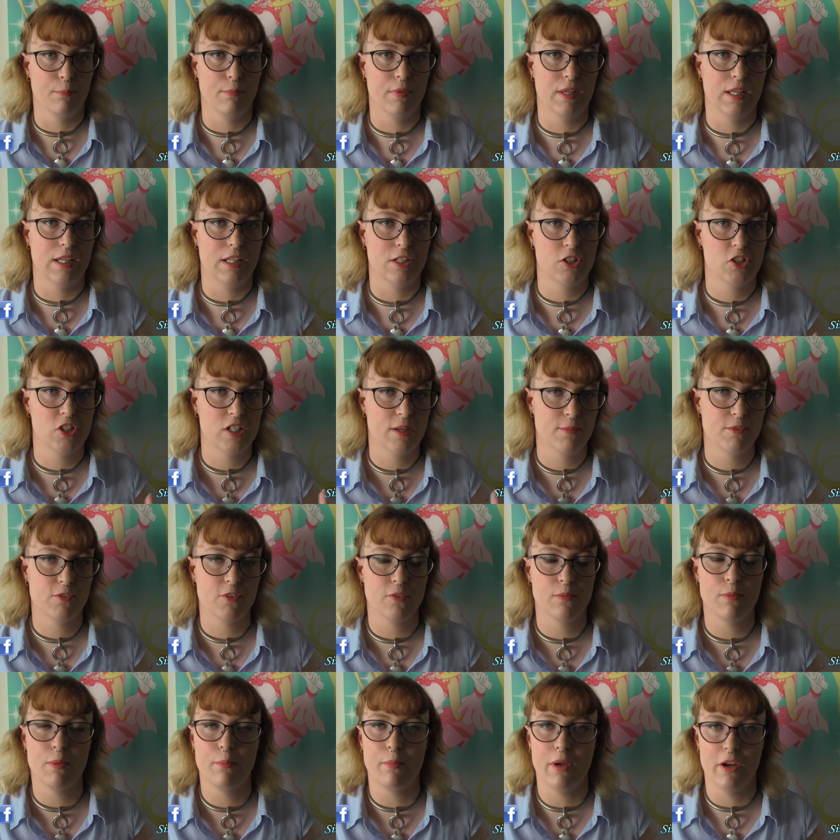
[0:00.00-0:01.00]
It ships
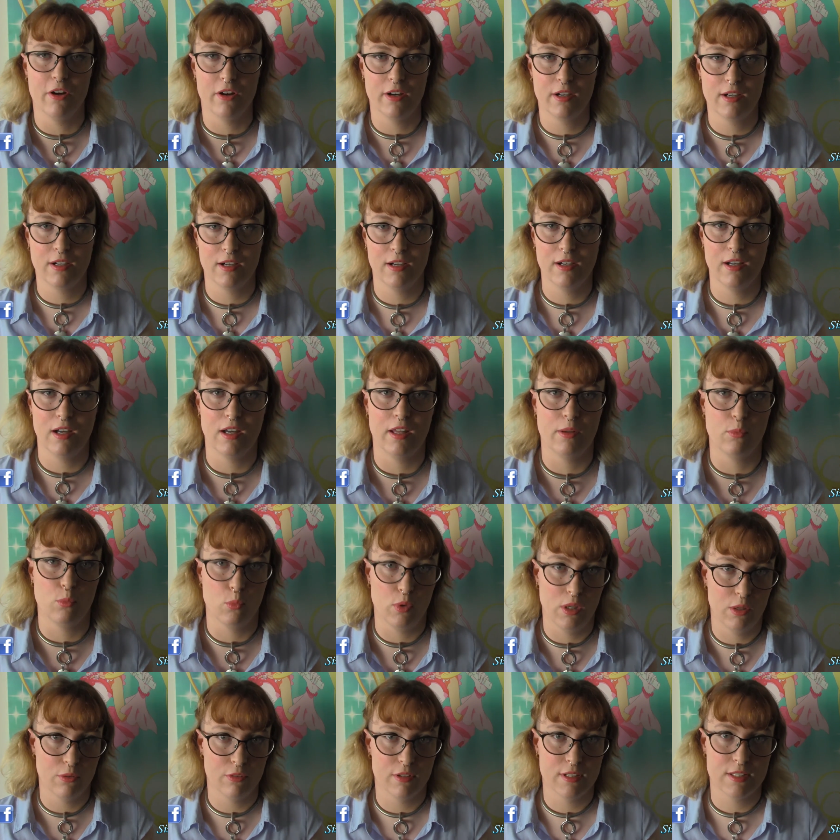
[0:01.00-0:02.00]
from America, and
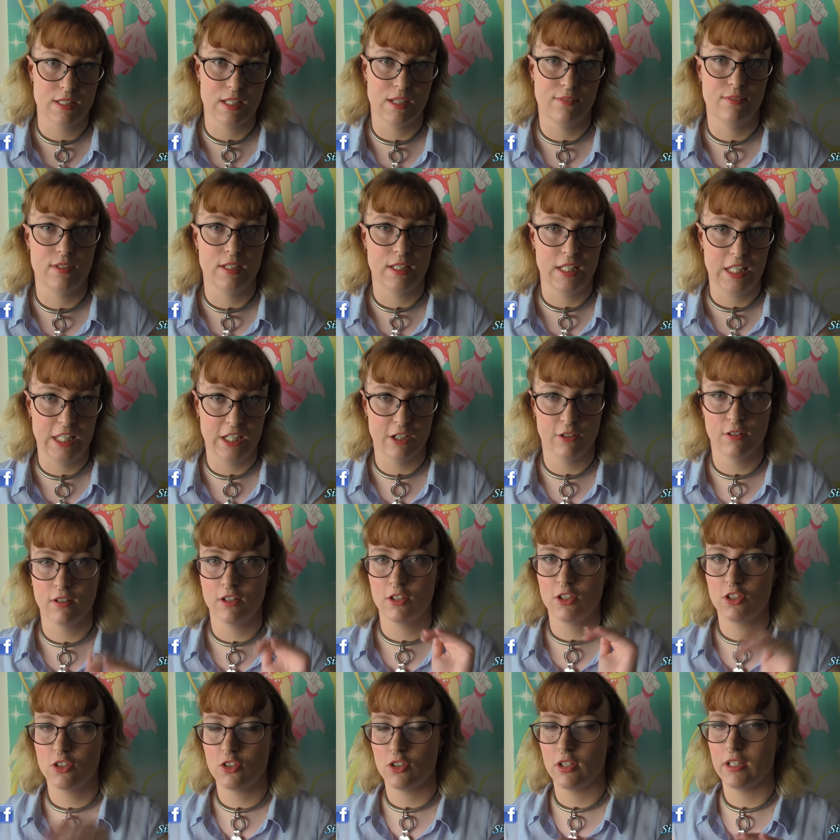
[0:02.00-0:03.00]
we received it here in
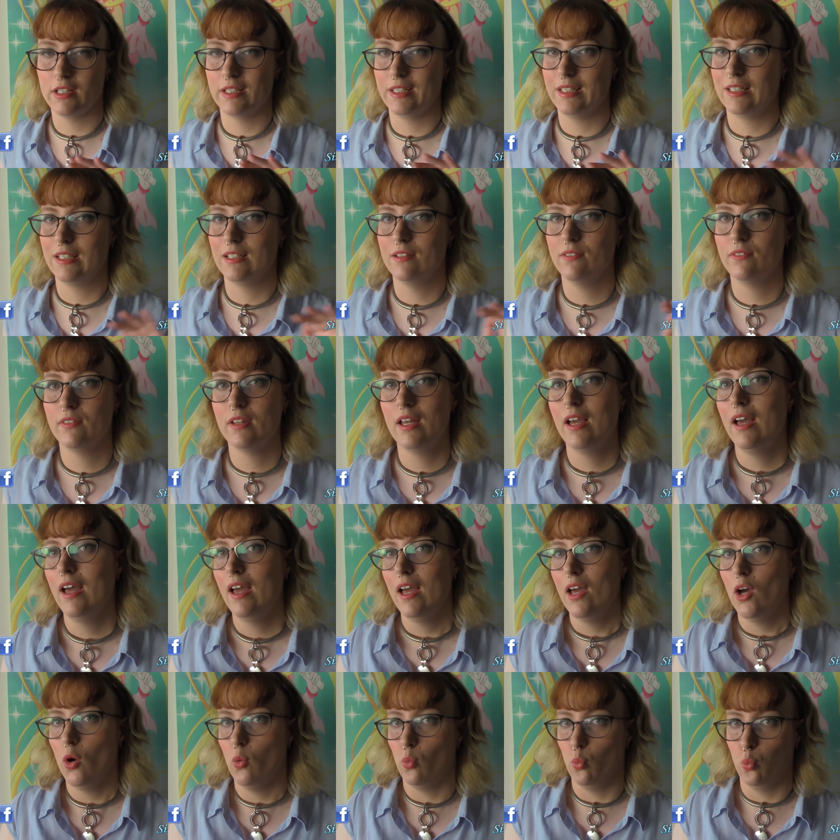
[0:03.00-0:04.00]
Australia.
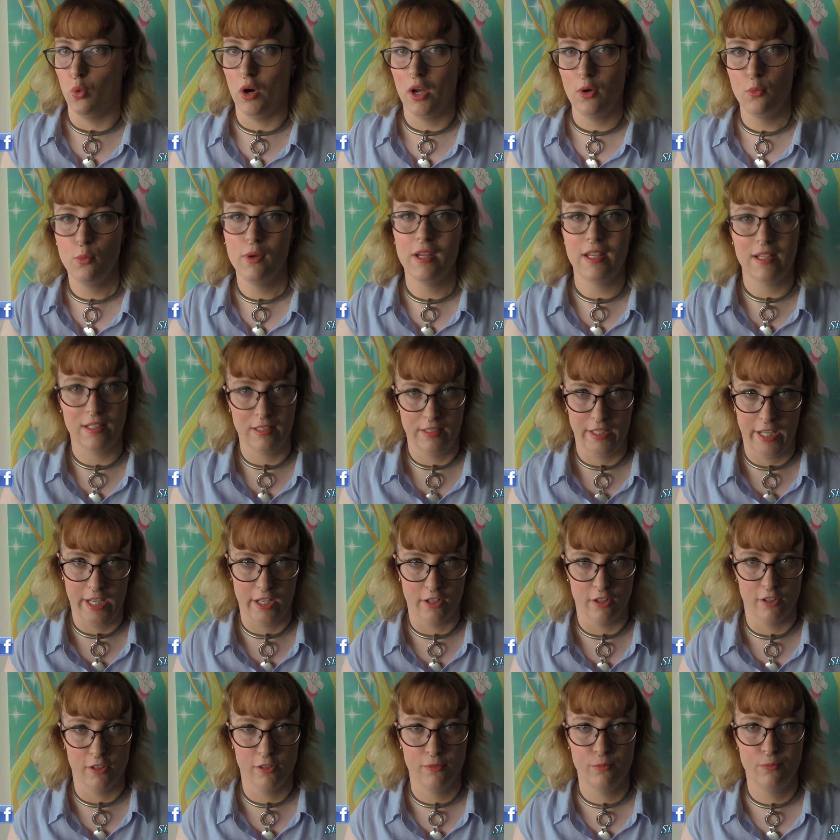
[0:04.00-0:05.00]
1 week
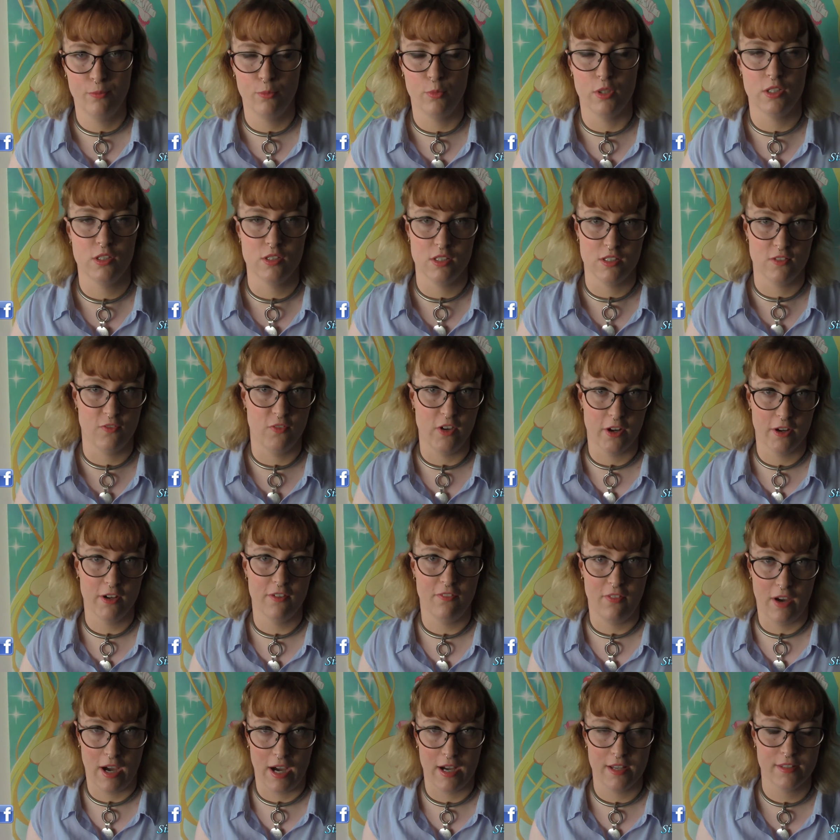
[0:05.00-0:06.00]
later, which is very
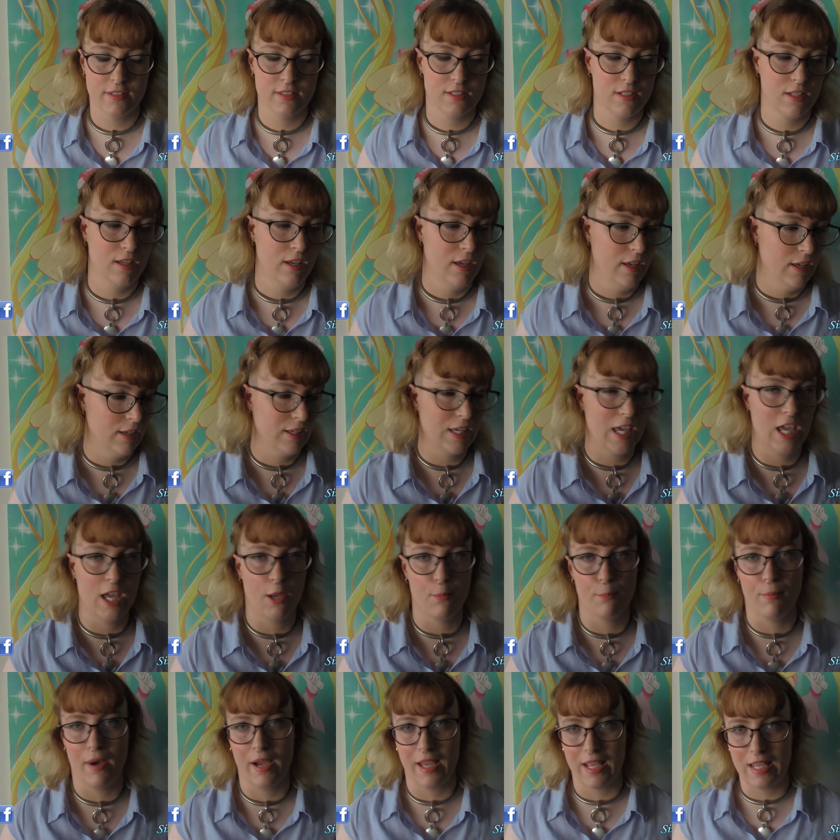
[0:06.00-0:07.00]
fast,
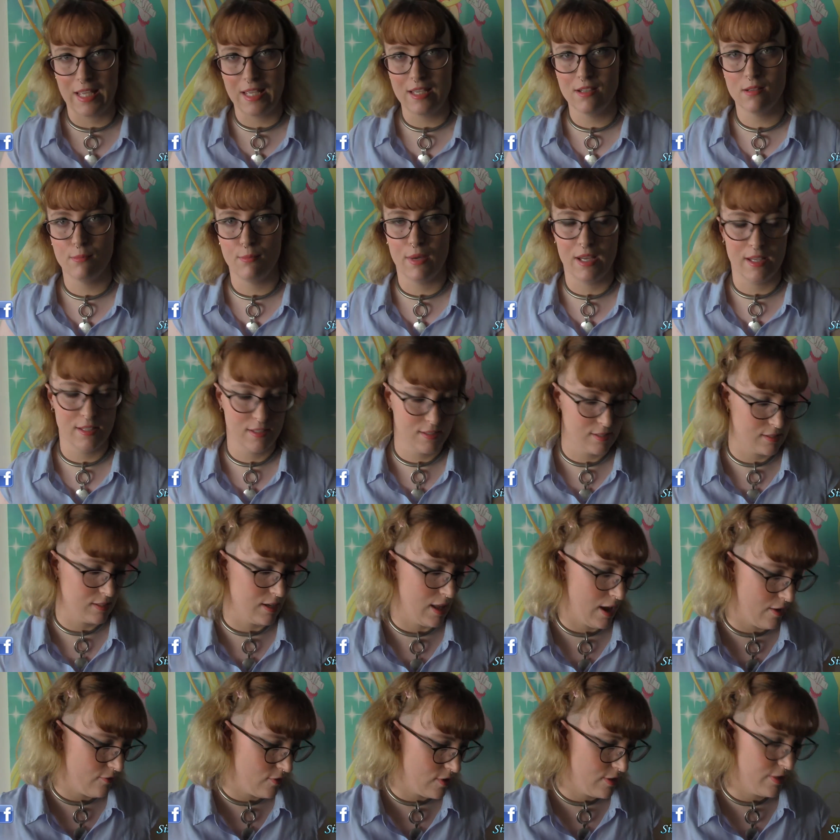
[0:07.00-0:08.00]
came by EMS, and
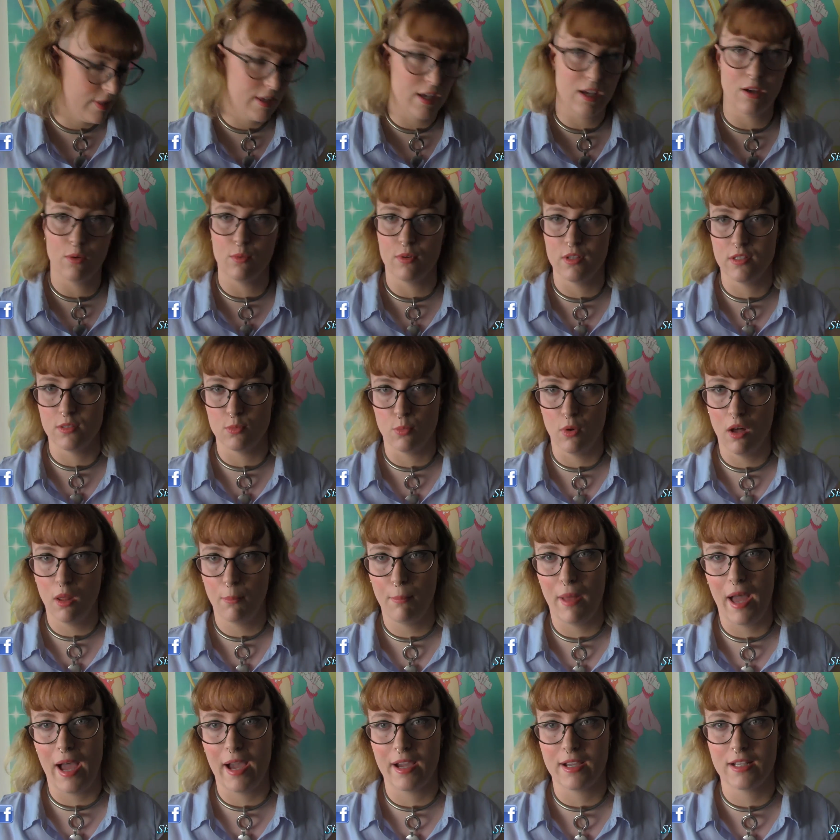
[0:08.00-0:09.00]
everything was well
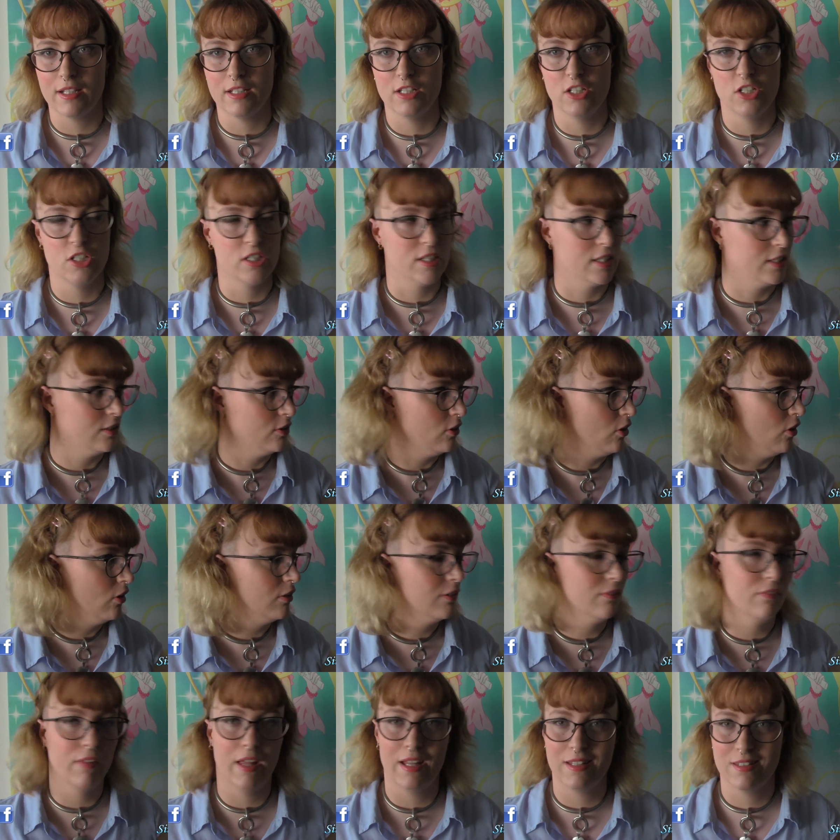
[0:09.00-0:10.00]
packaged and all
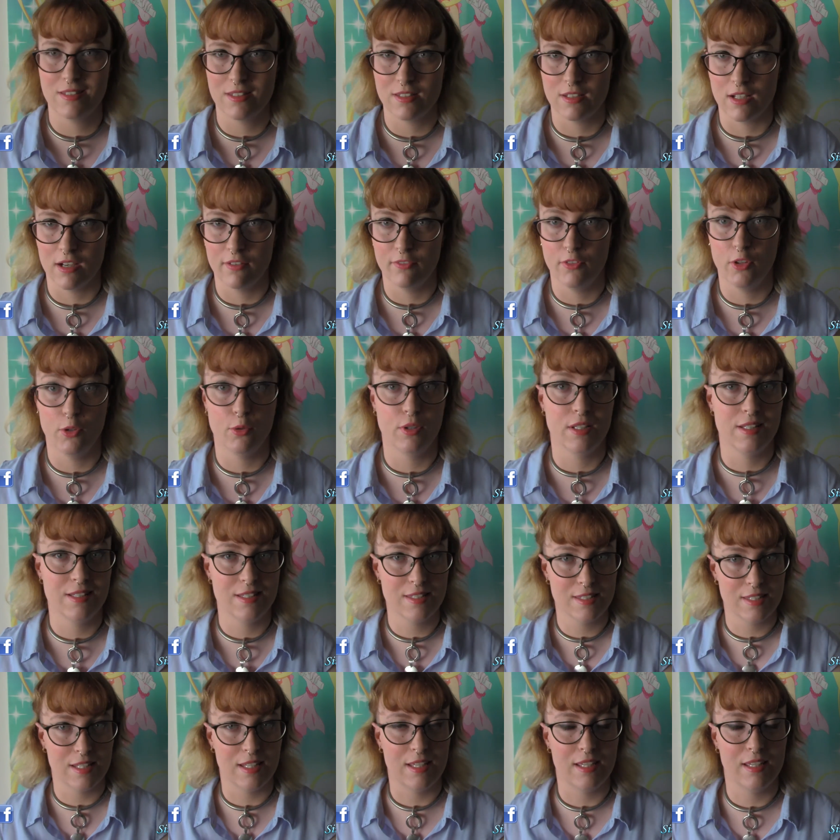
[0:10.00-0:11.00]
of that stuff. You can
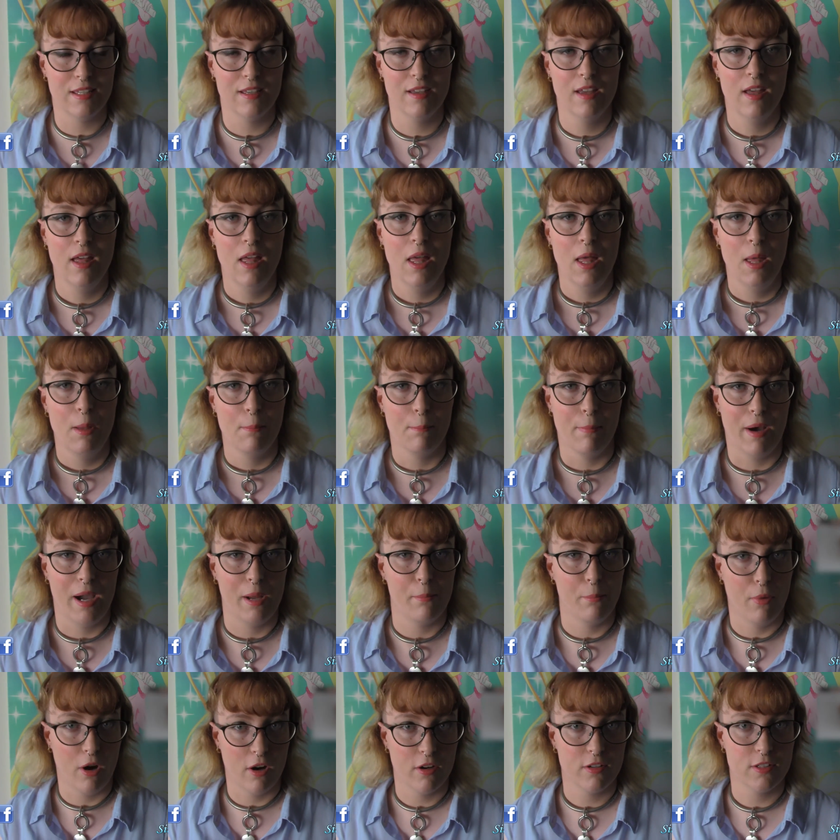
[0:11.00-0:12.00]
see my
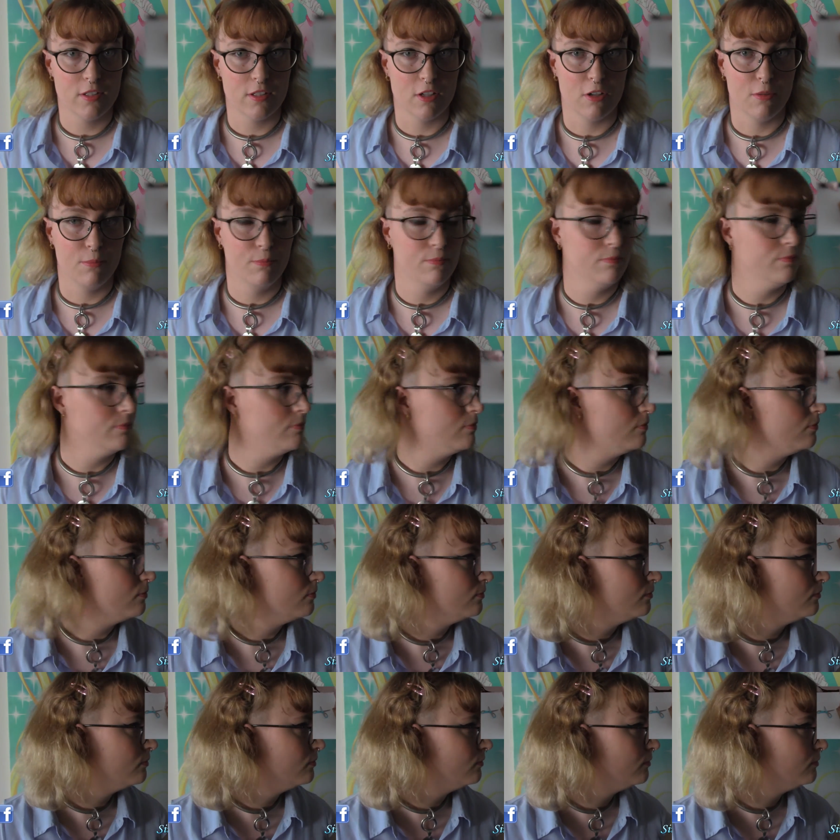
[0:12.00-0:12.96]
box open.